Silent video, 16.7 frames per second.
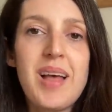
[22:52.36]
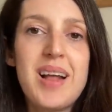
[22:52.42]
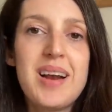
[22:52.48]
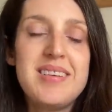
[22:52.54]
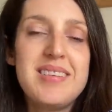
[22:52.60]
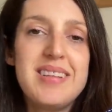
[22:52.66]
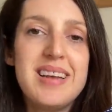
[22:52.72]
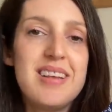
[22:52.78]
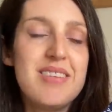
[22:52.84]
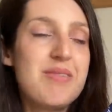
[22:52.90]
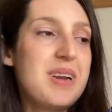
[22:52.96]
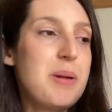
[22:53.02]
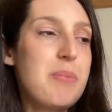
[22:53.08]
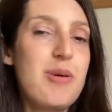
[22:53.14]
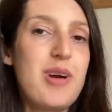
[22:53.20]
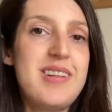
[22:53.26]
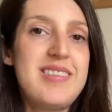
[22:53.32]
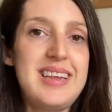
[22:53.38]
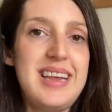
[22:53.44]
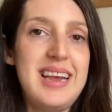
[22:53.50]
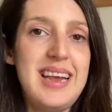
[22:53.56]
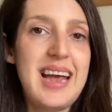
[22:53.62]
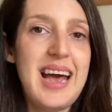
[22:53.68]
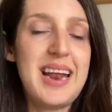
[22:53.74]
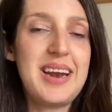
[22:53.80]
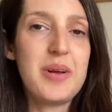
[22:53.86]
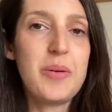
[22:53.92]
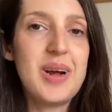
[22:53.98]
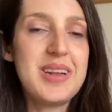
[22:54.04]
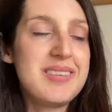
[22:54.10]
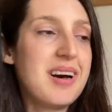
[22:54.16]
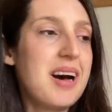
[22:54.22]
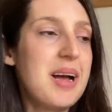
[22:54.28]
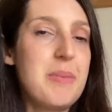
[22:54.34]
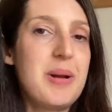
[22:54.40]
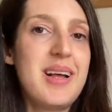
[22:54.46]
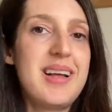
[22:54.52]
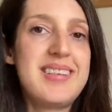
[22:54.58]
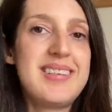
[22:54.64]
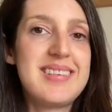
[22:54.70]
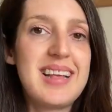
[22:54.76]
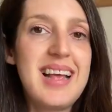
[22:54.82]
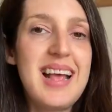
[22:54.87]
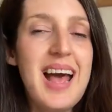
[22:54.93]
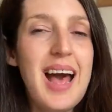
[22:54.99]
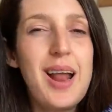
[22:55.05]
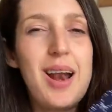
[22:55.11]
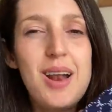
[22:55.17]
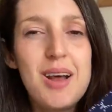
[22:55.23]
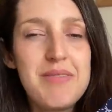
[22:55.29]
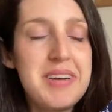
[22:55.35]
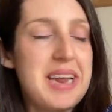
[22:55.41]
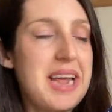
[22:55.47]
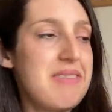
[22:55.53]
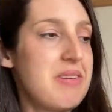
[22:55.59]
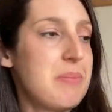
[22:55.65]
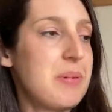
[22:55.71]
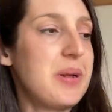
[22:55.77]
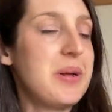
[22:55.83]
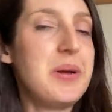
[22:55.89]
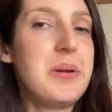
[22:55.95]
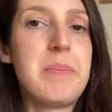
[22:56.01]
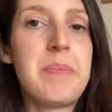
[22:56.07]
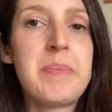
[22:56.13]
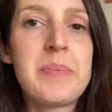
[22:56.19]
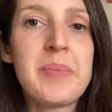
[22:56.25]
and I just think it's really pretty and quite timeless and I love a navy blue